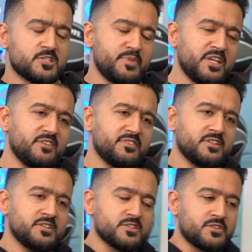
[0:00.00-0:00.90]
Speaking of the
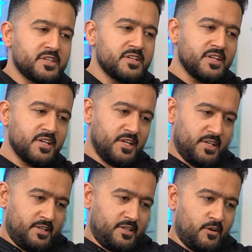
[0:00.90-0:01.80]
industry,
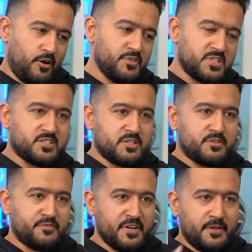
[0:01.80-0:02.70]
obviously it's
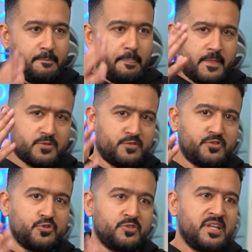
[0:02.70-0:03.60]
a very sort of
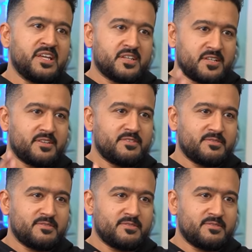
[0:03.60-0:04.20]
unique